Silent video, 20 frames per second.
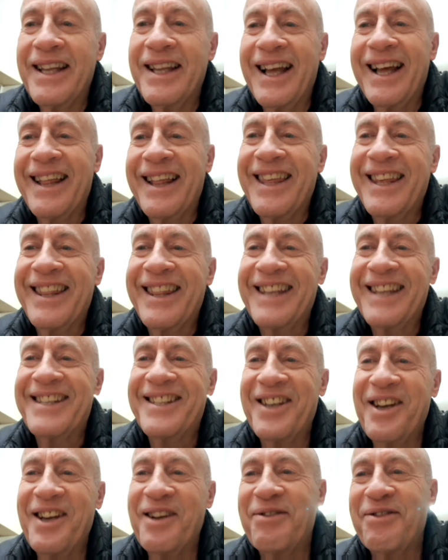I think that's
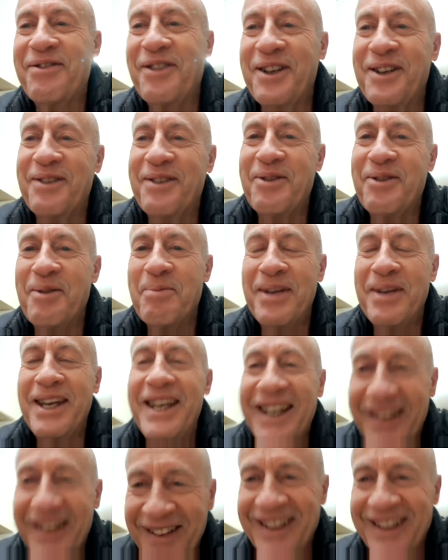enough from
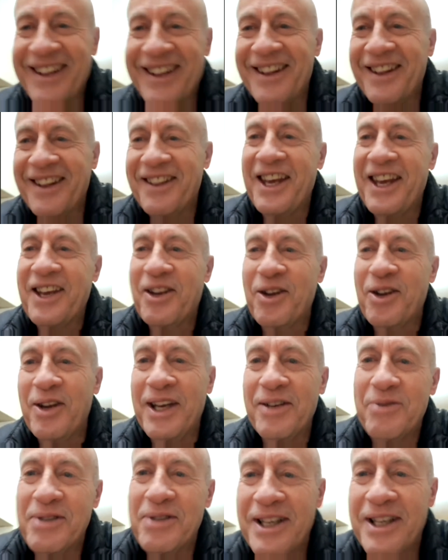me. Thank you.
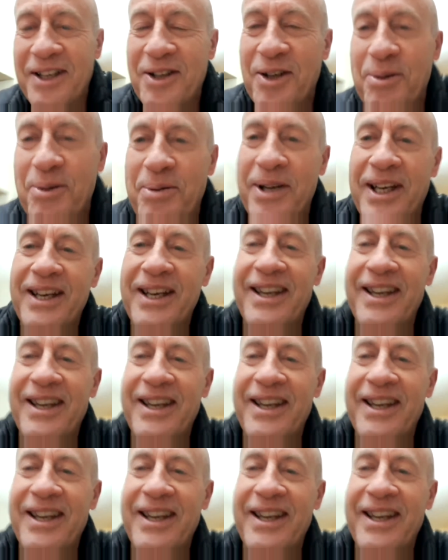Interesting topic.